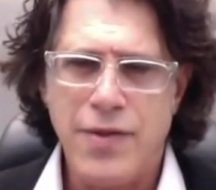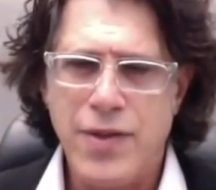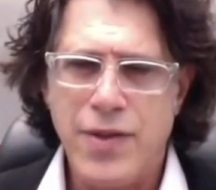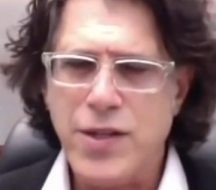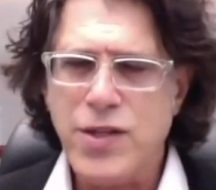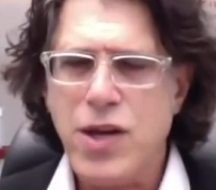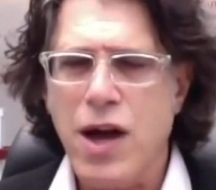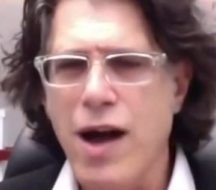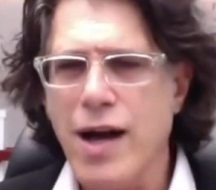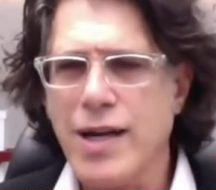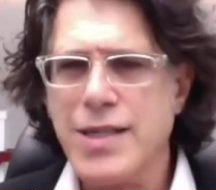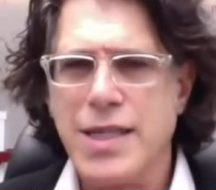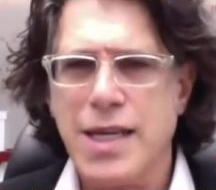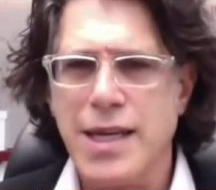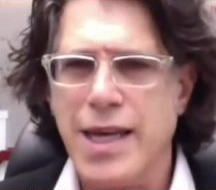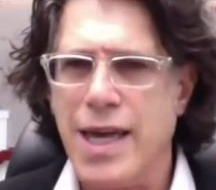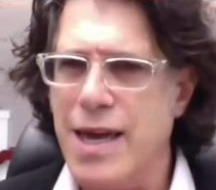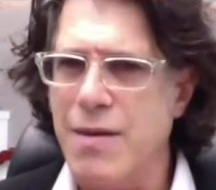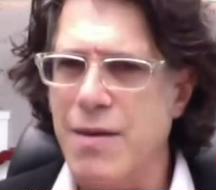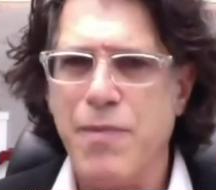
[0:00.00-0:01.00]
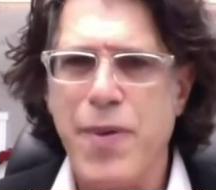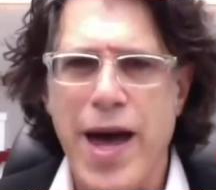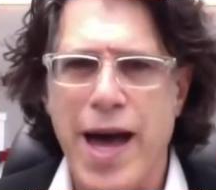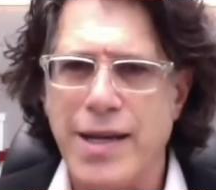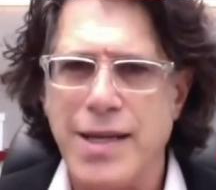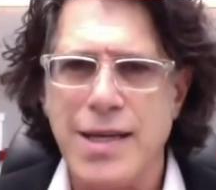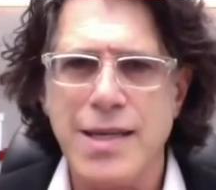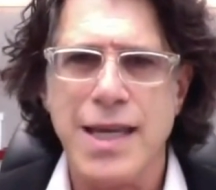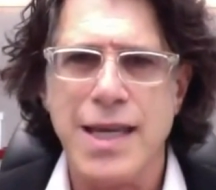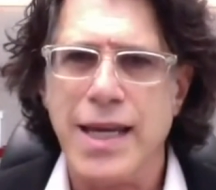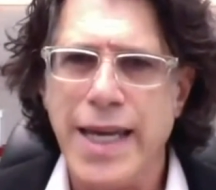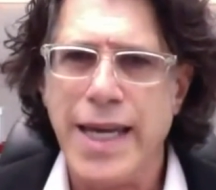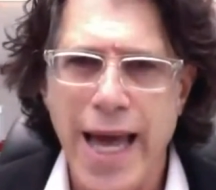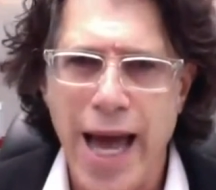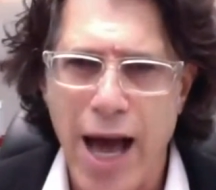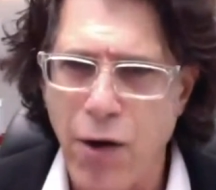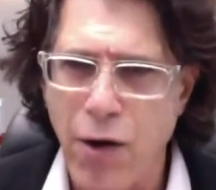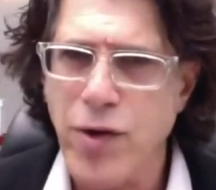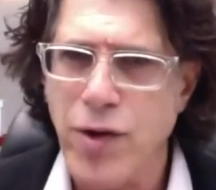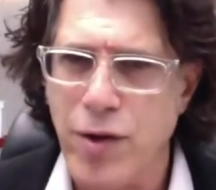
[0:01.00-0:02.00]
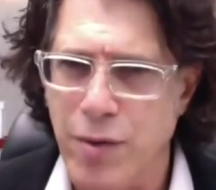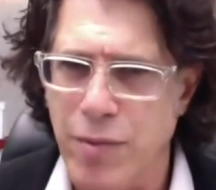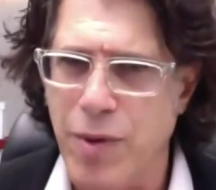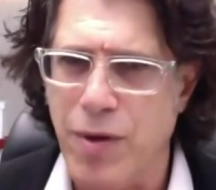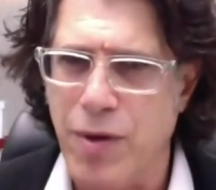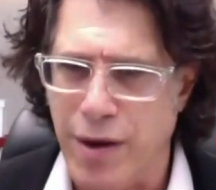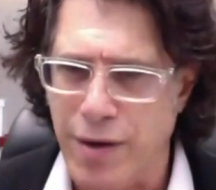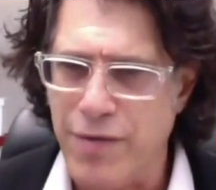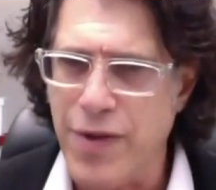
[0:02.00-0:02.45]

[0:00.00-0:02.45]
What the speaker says: The toxic impact is incalculable